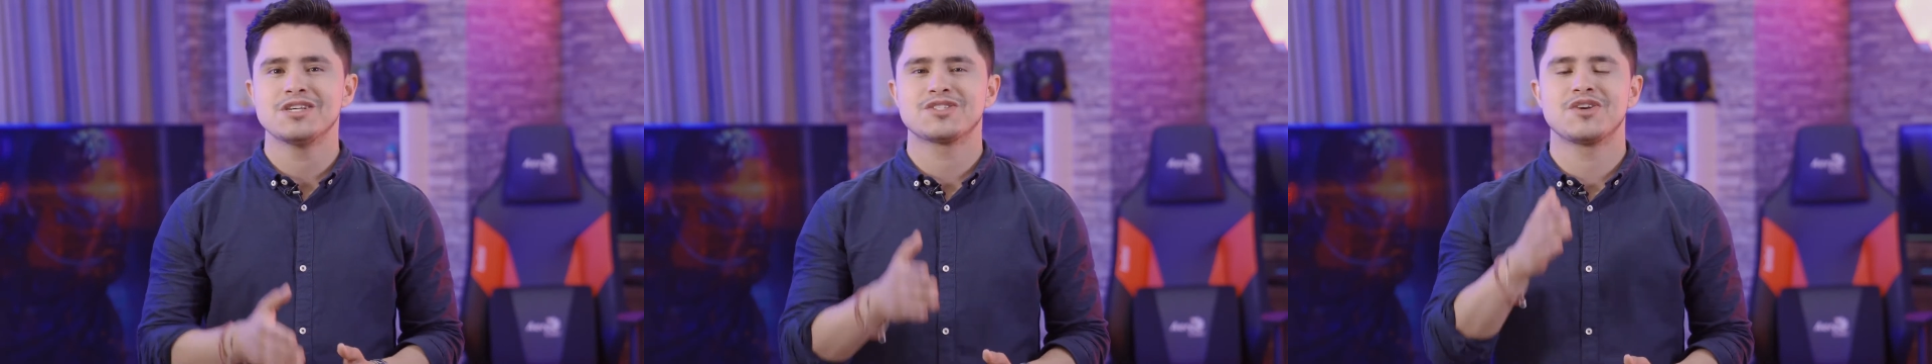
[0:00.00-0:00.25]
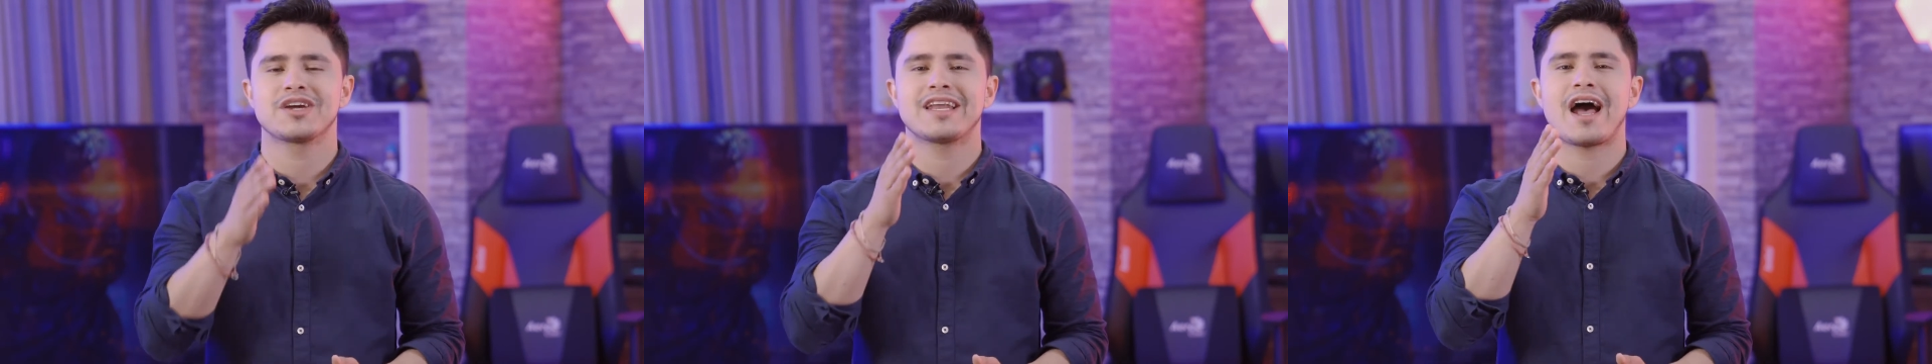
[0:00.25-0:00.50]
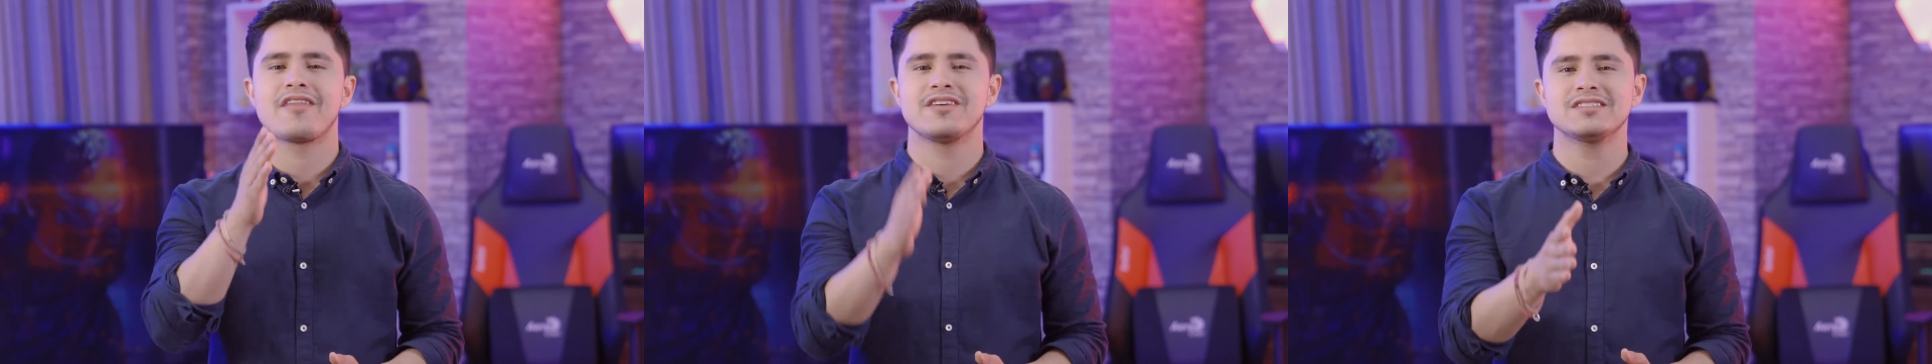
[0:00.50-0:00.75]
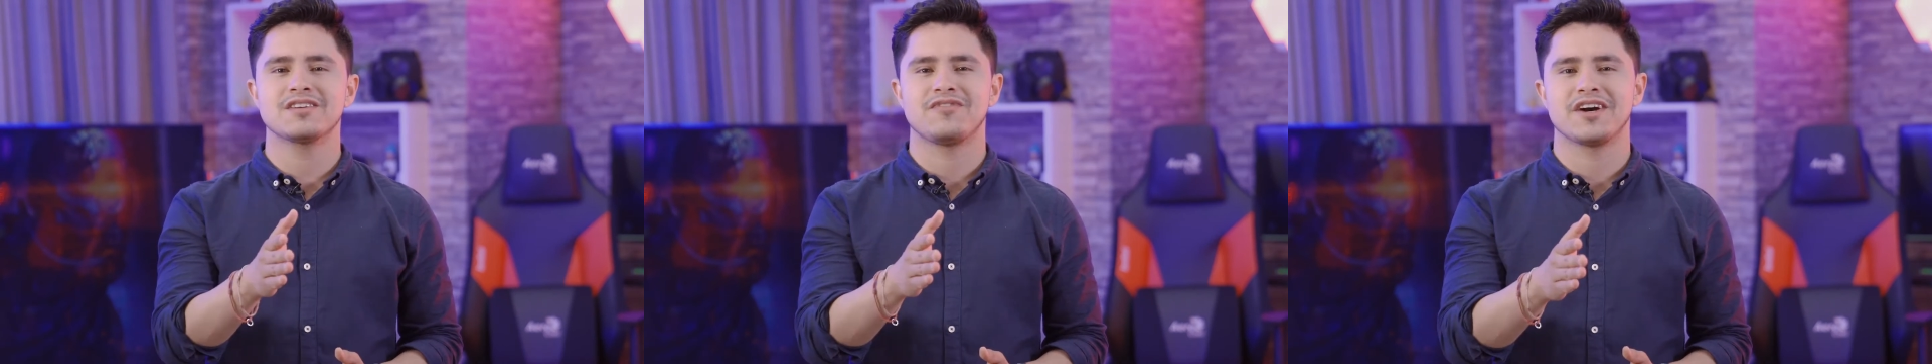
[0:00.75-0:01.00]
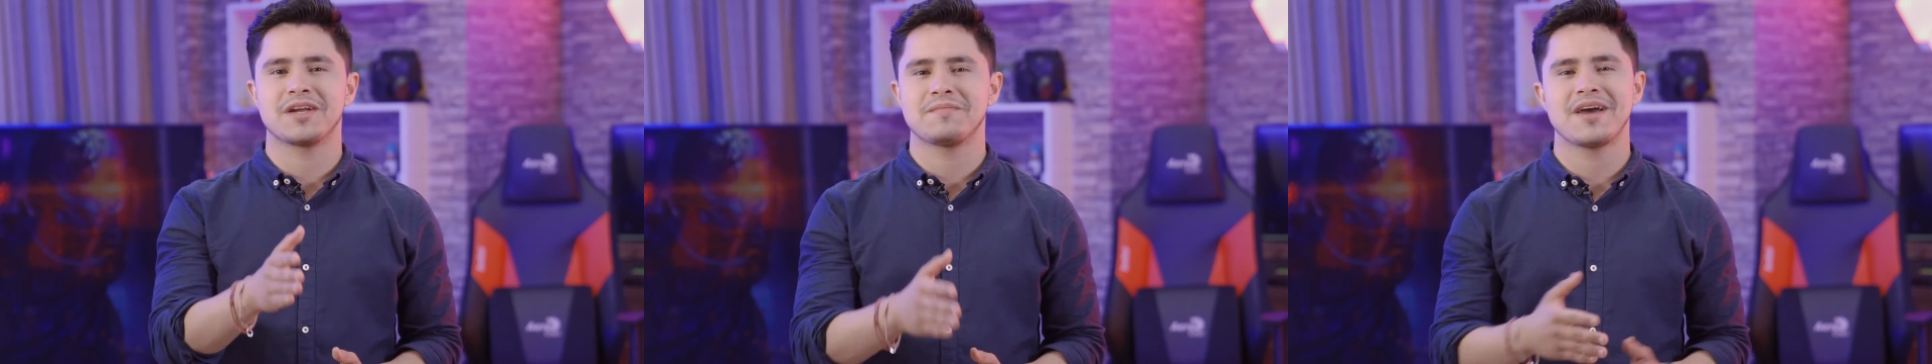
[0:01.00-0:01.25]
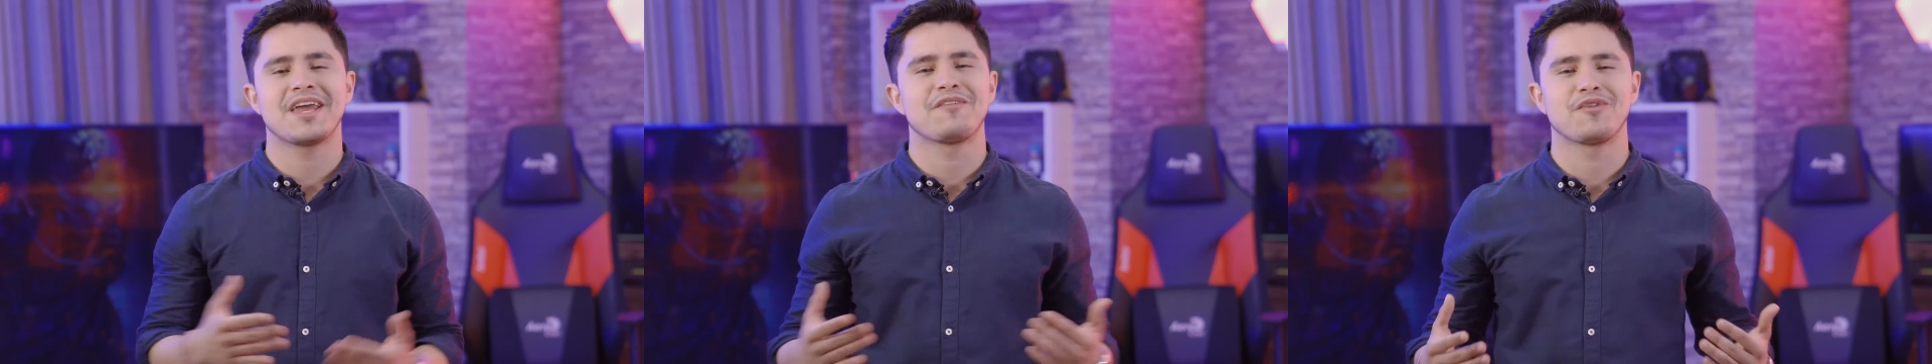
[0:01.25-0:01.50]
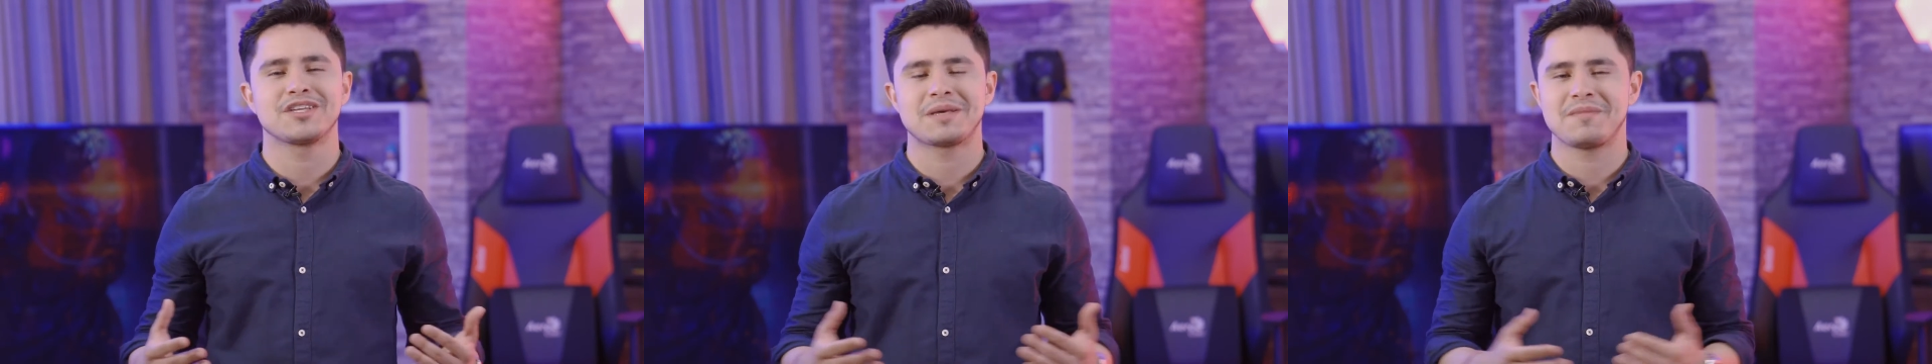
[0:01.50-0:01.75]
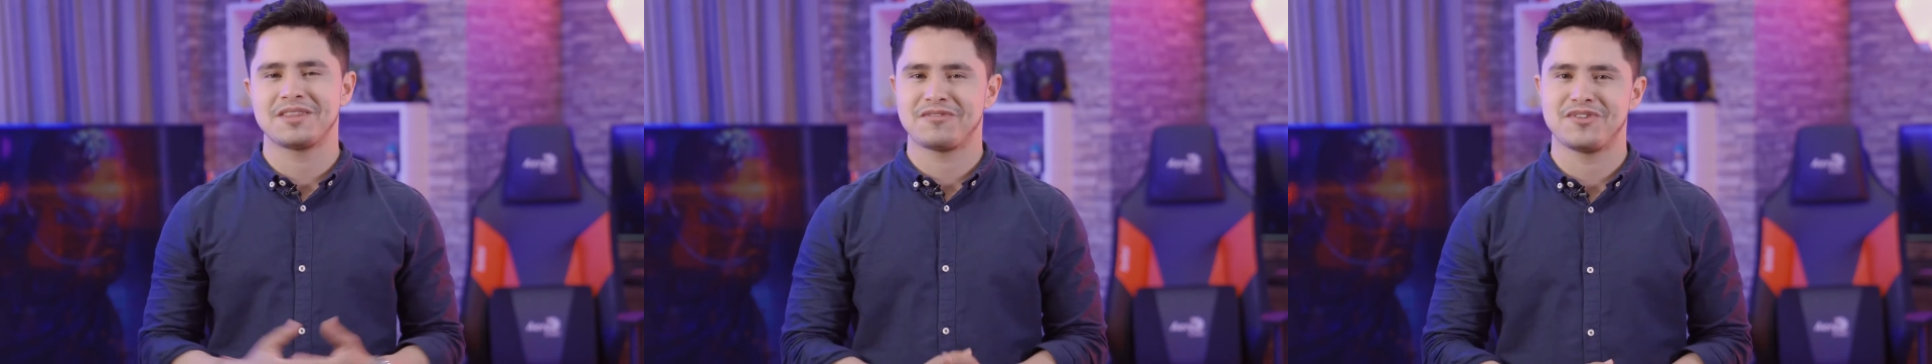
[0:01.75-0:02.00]
so you can identify them and avoid
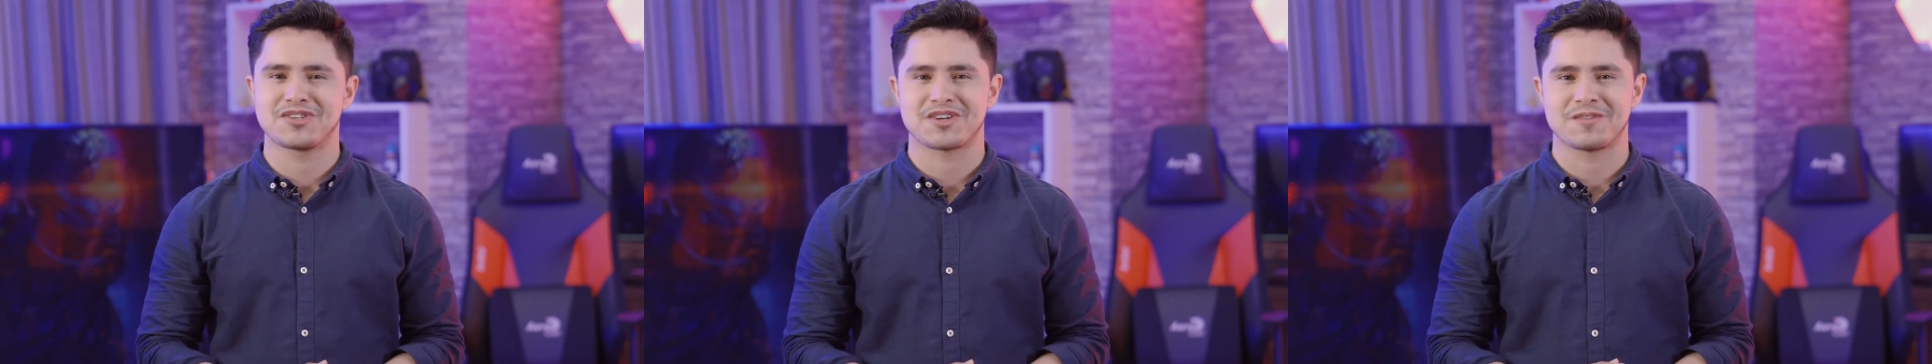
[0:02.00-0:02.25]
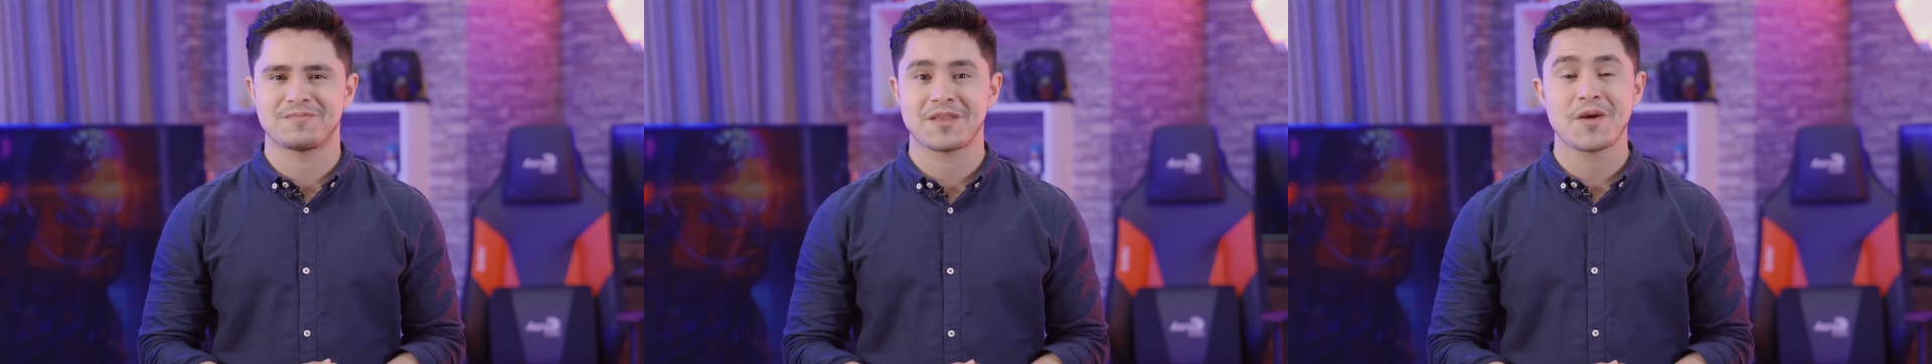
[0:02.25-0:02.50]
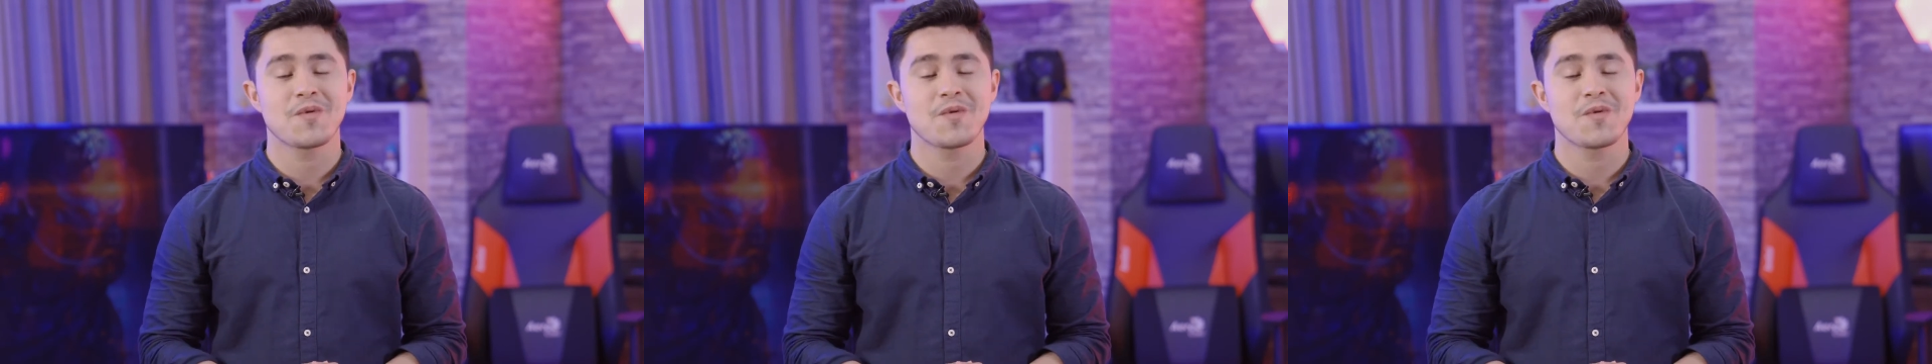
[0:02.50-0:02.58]
them in the future.